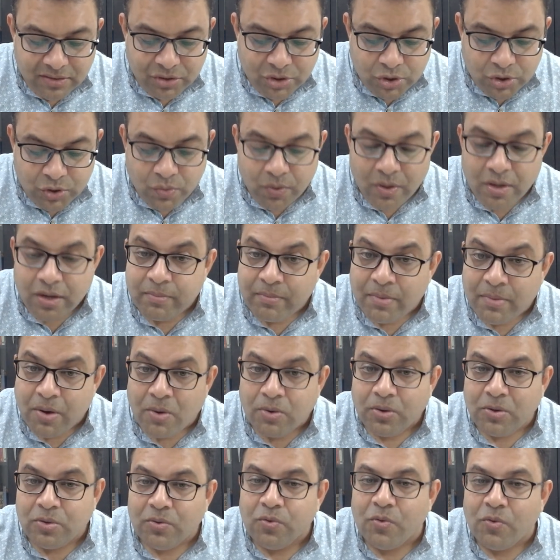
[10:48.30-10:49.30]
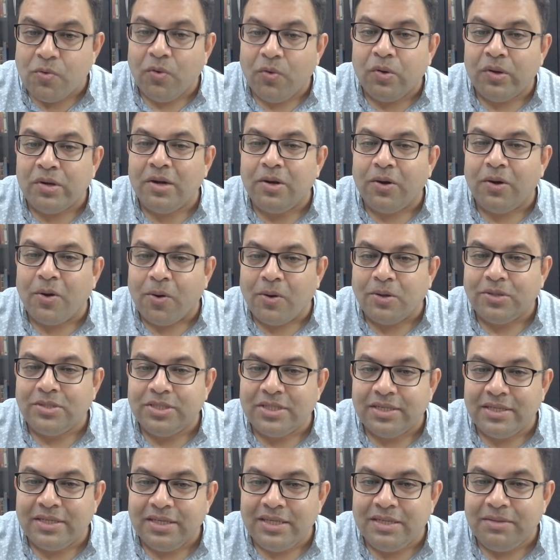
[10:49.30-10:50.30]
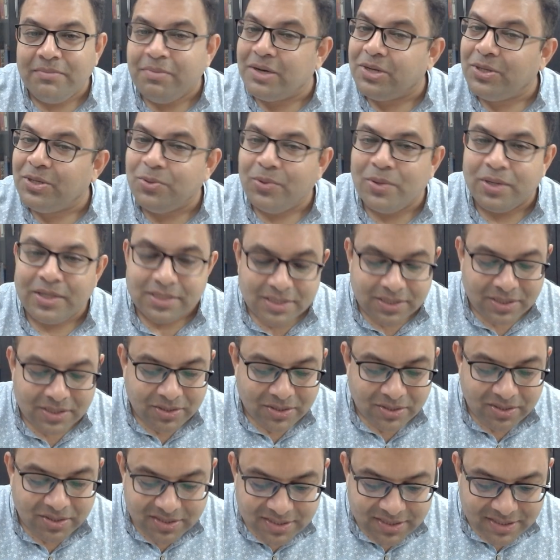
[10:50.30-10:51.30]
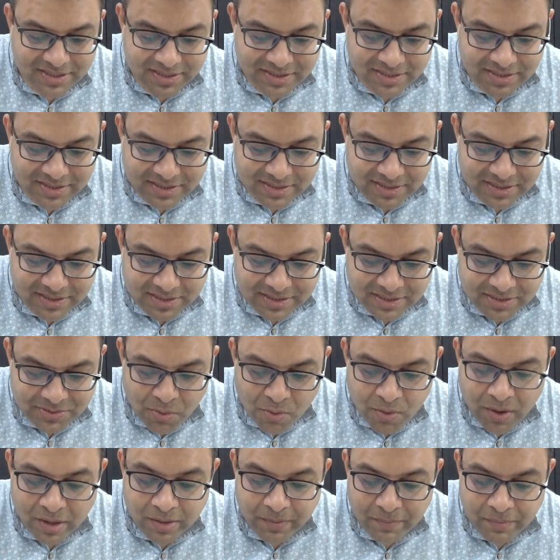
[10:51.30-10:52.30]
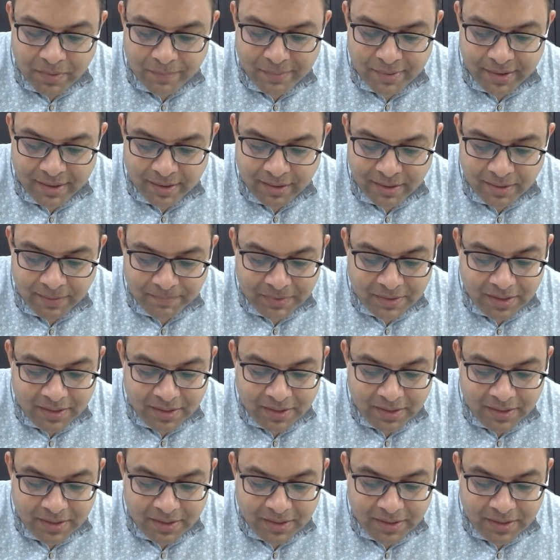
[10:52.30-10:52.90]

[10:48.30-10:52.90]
You are about to go on a long journey, but you are so unprepared.